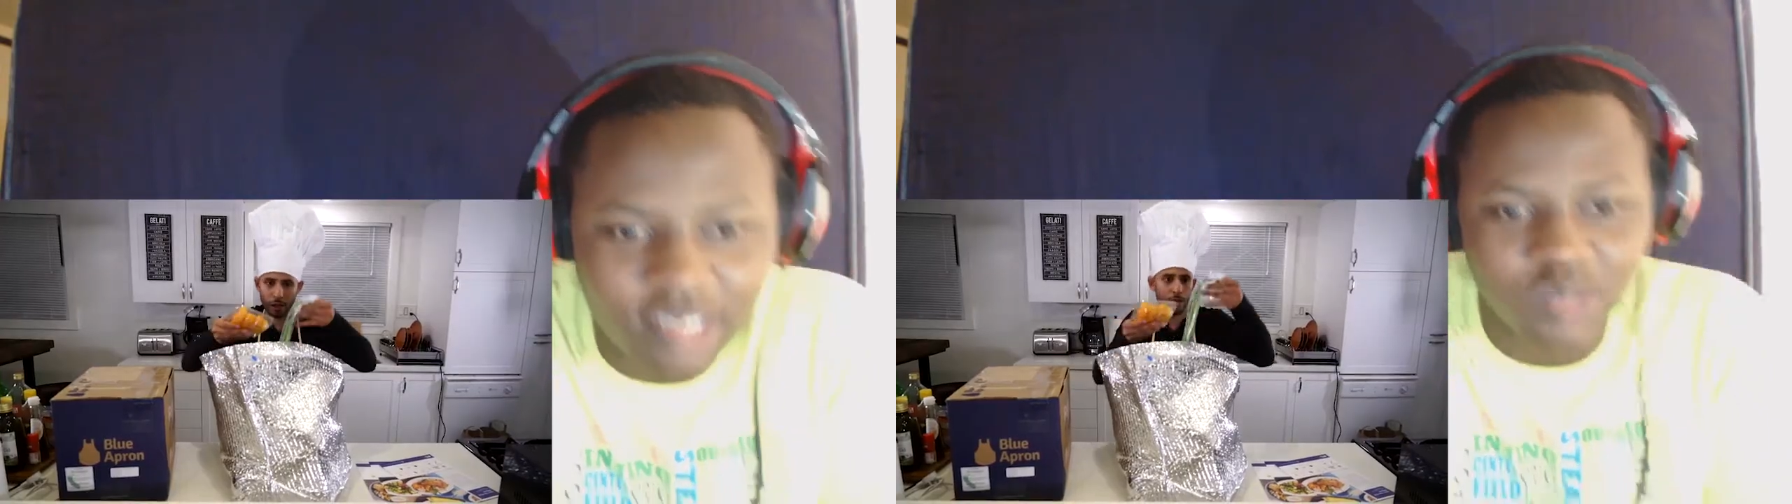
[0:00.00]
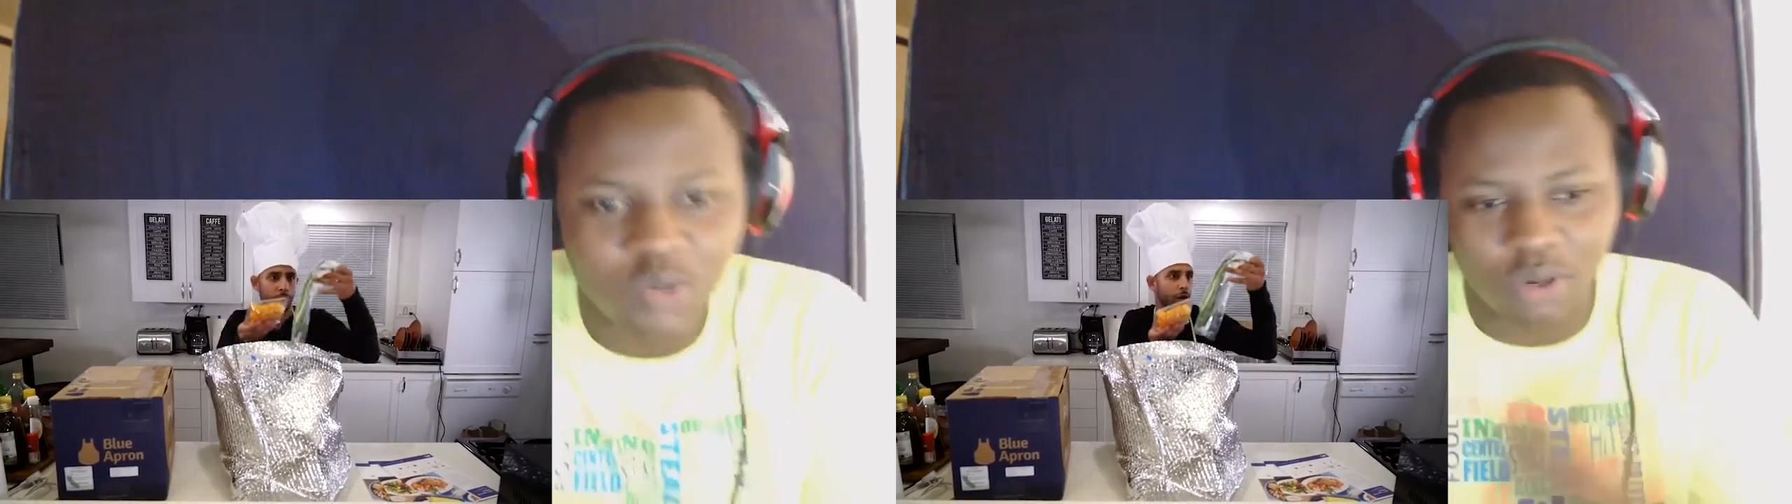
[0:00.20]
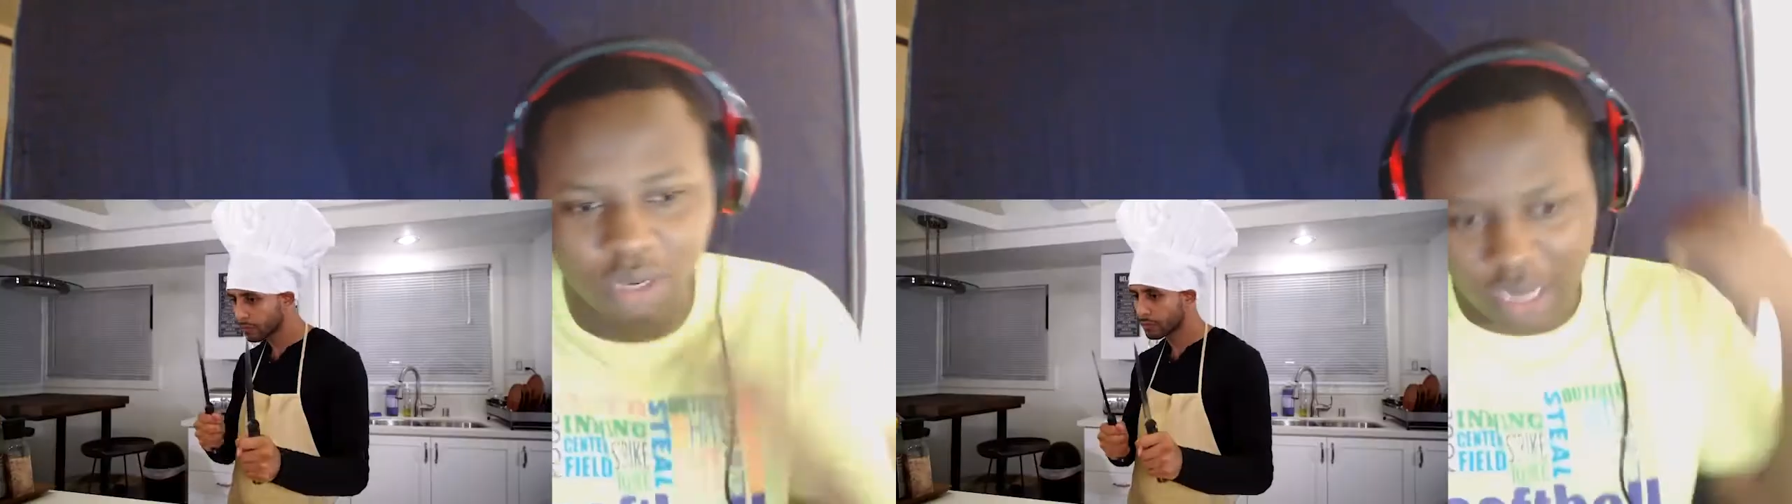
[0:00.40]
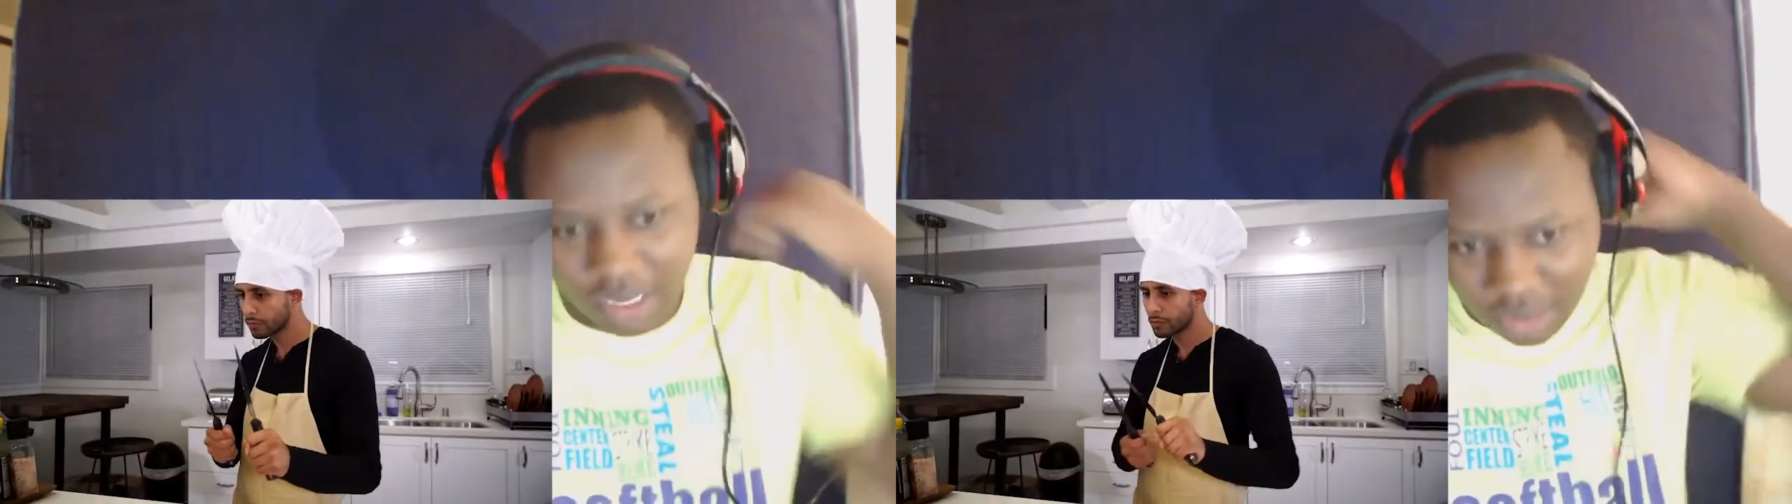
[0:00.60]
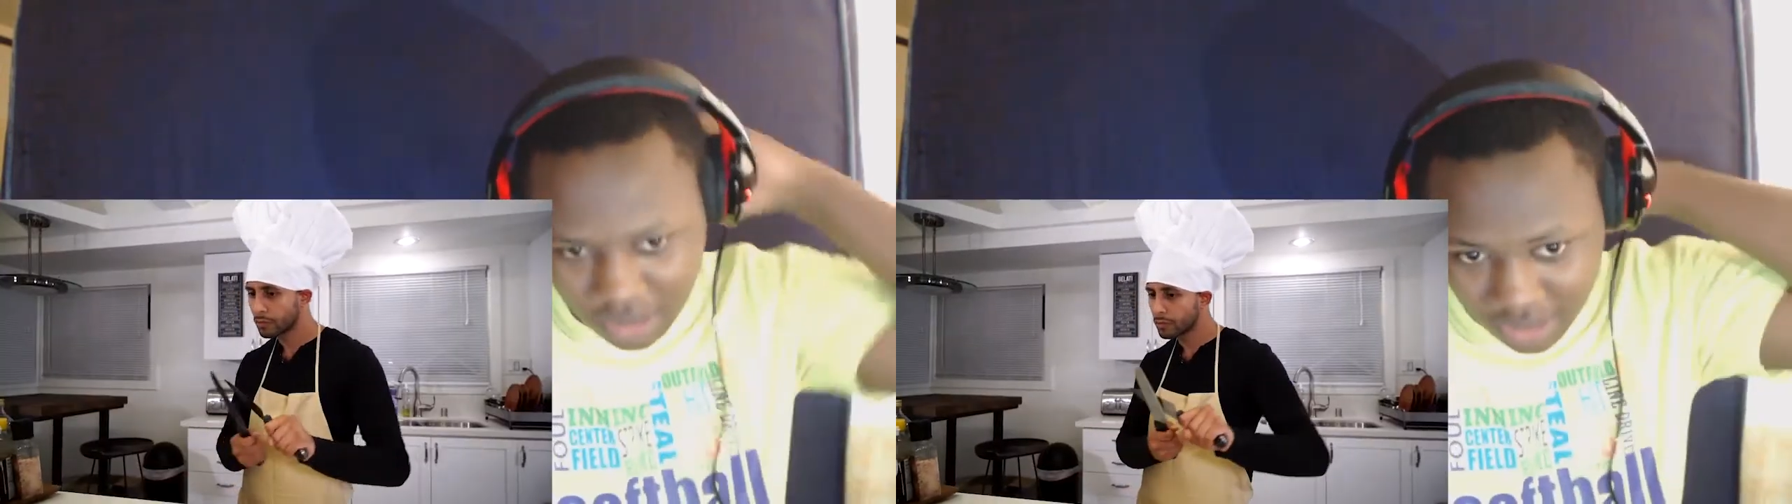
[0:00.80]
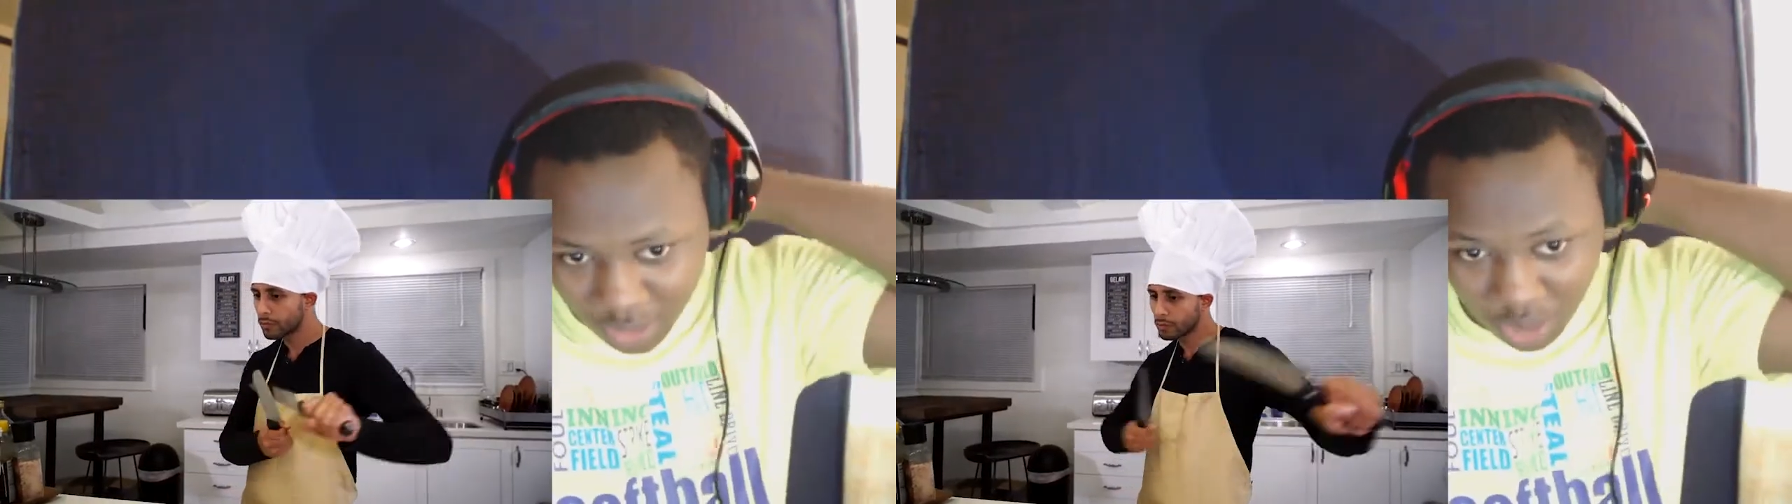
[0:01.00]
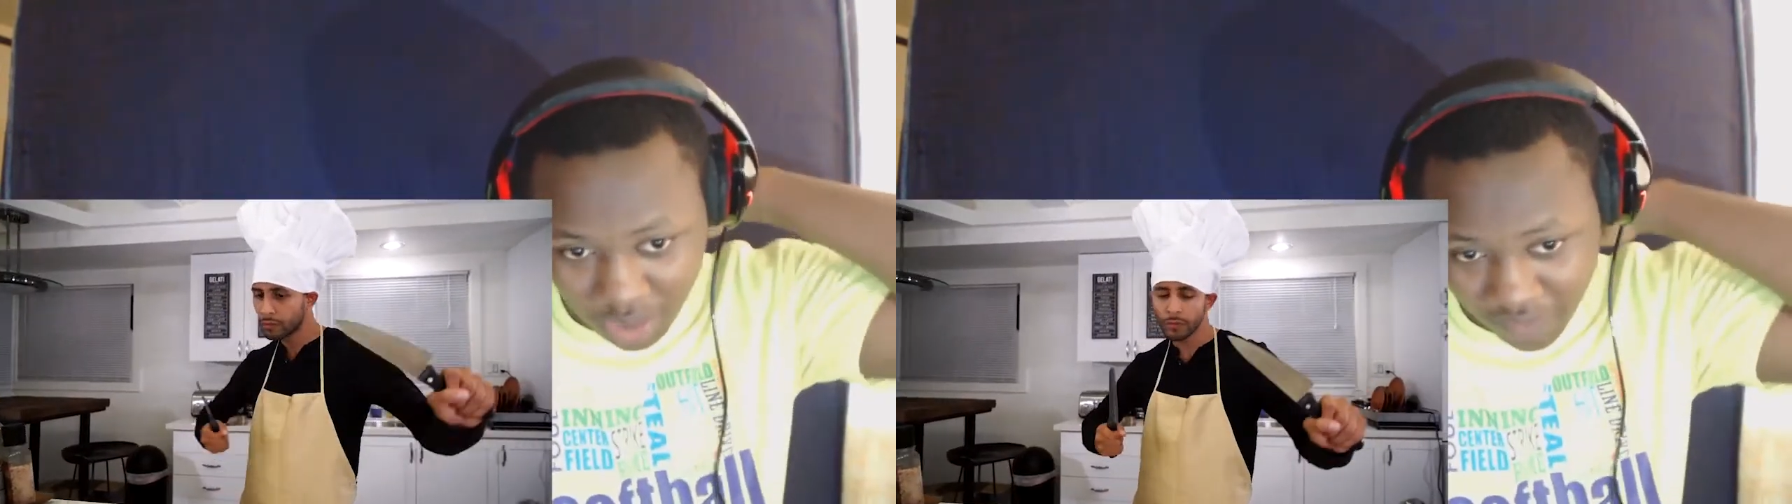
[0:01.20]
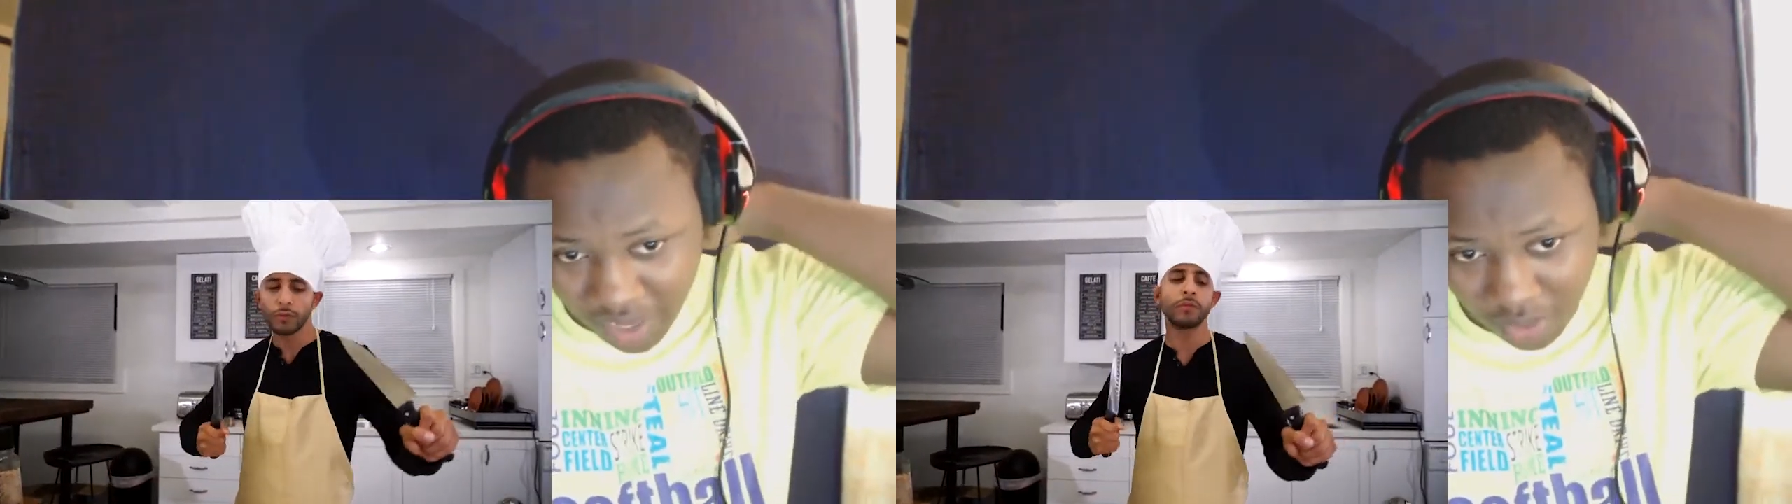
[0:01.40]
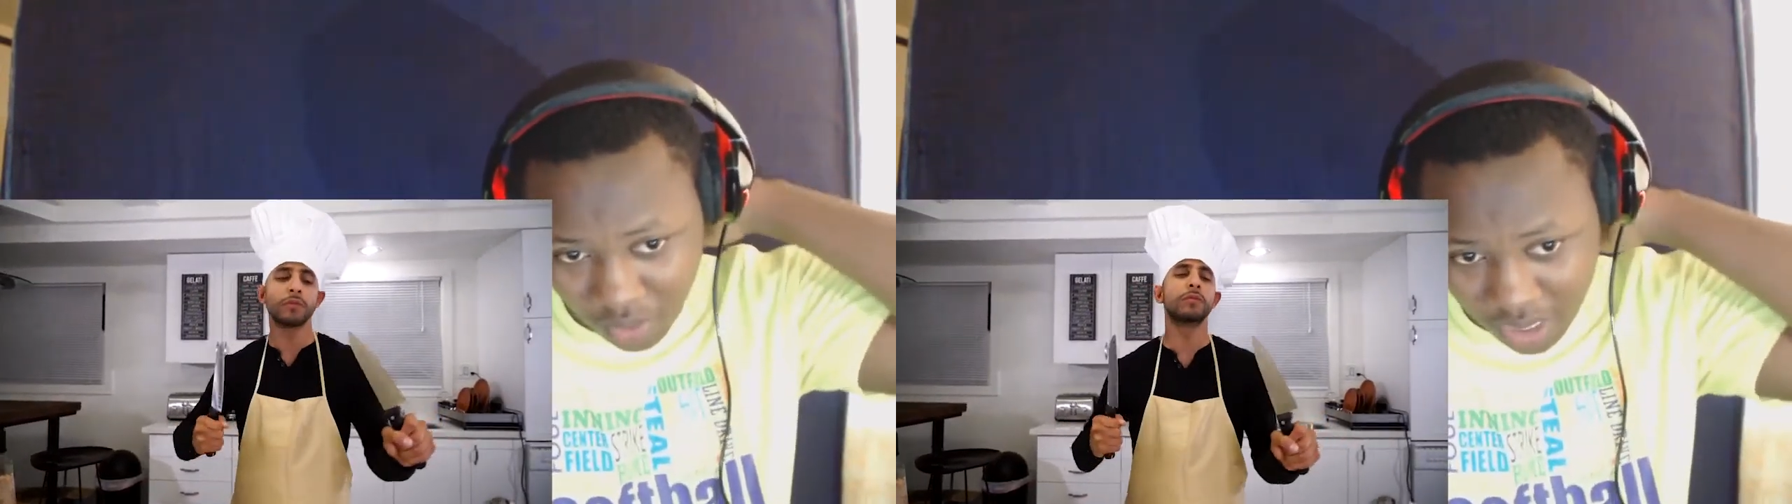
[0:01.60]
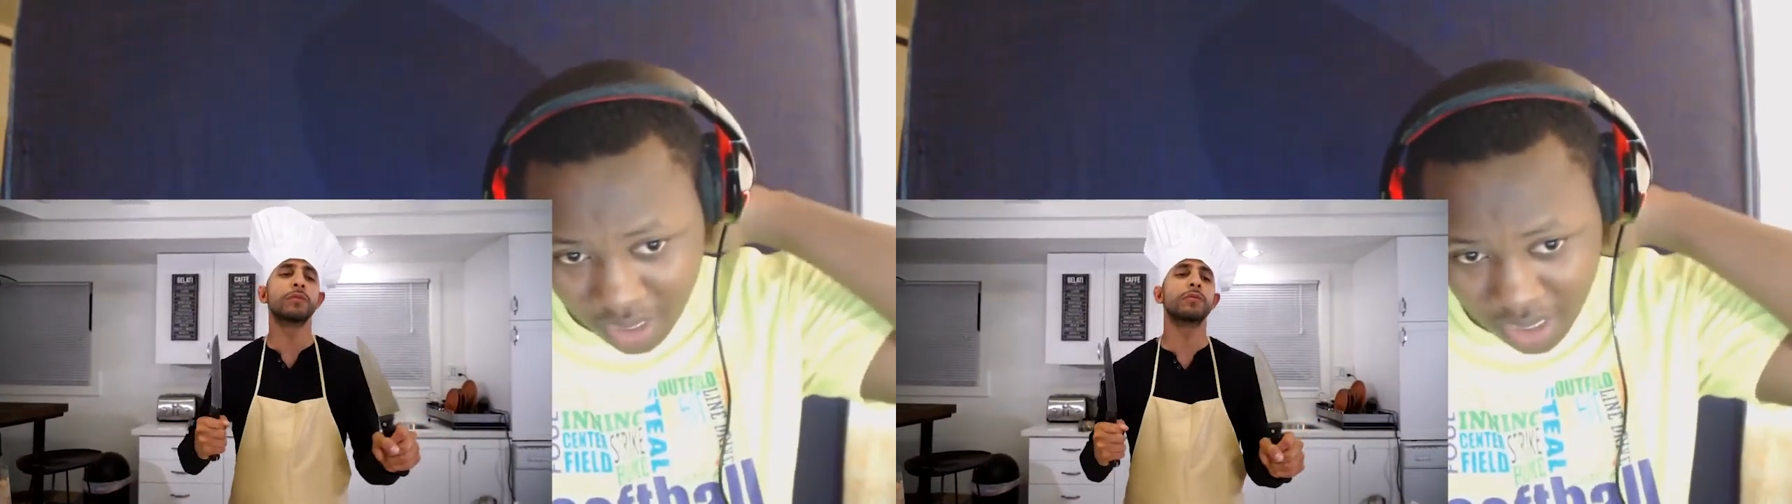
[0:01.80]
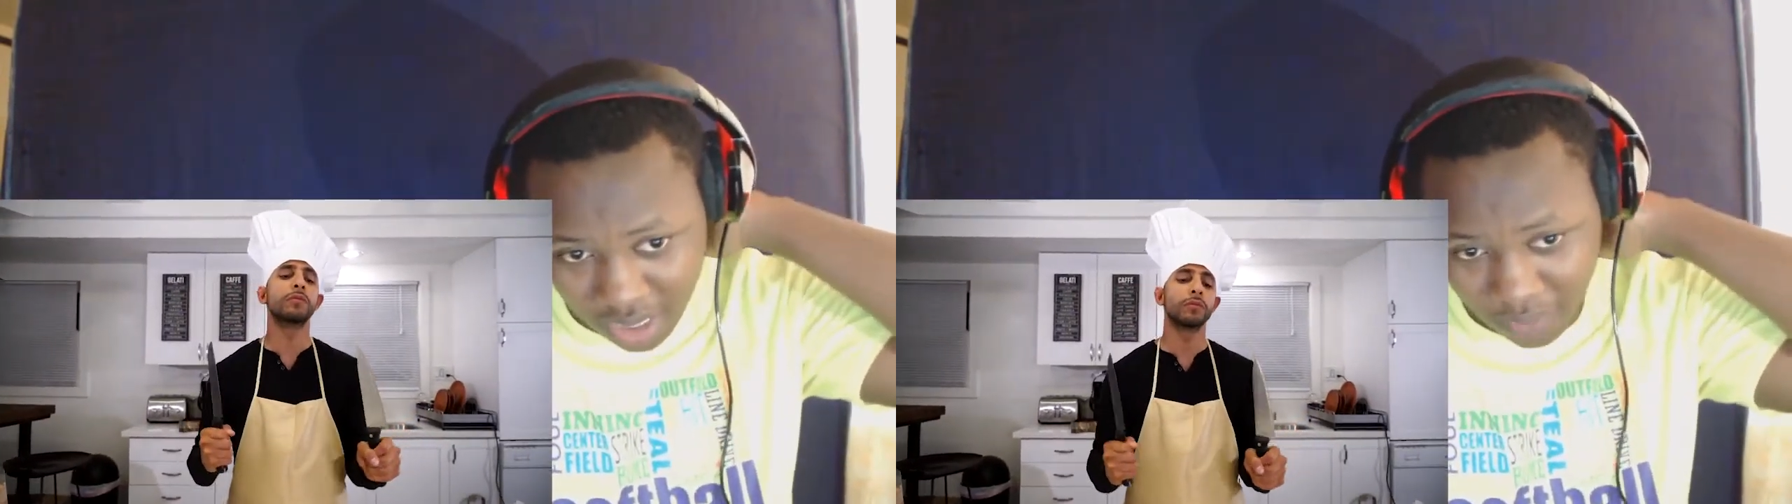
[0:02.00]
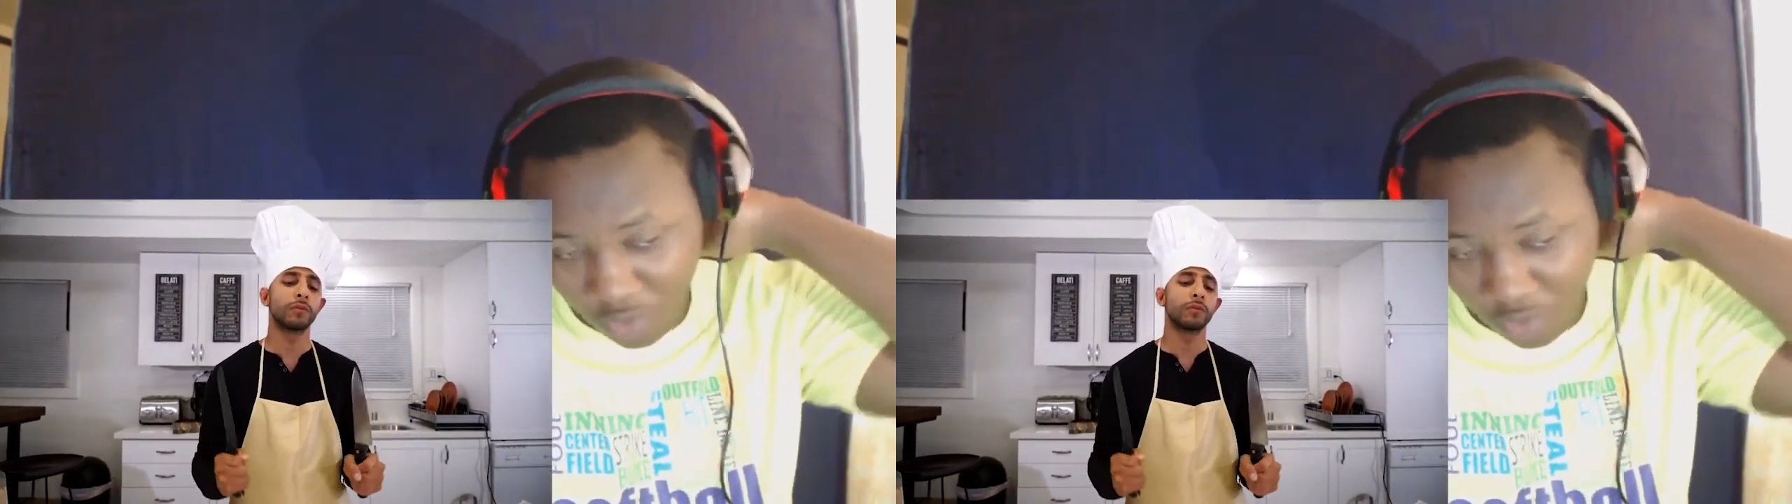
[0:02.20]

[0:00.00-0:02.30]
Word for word: Oh, this is cool, guys. This is actually a very good idea.